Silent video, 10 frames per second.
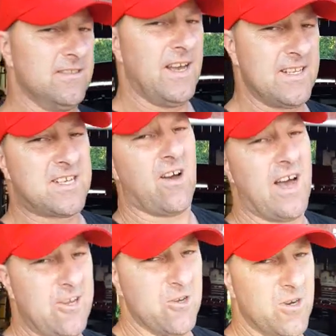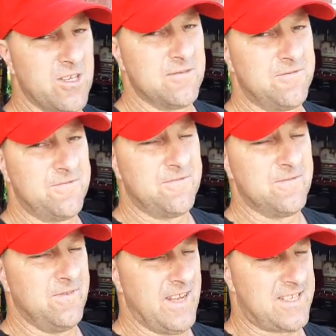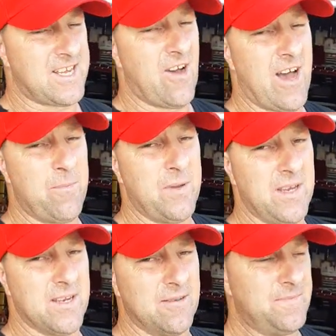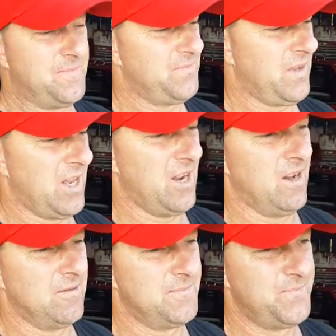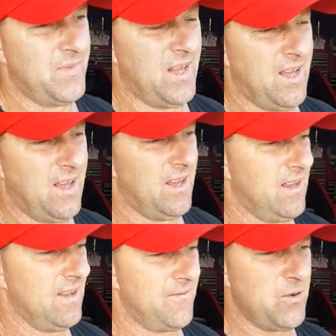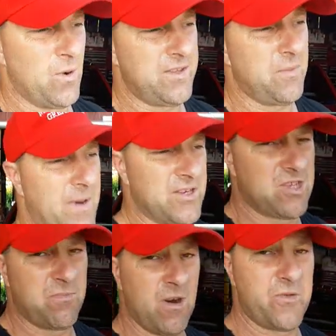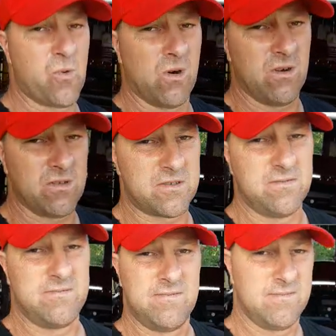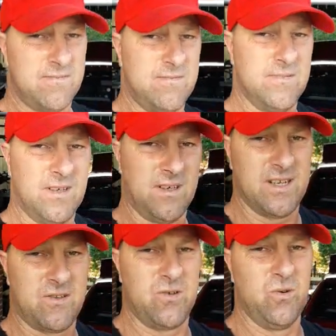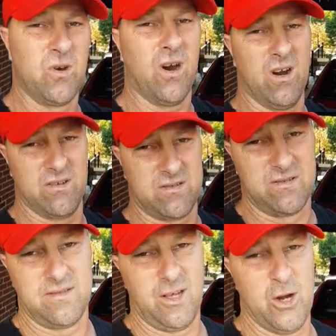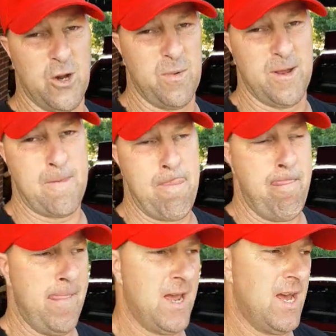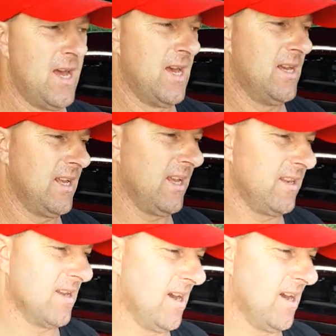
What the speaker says: That's how I do it. And that's how I beat it. You know? If you want the best of both worlds, get 2 cars. You know what I mean? And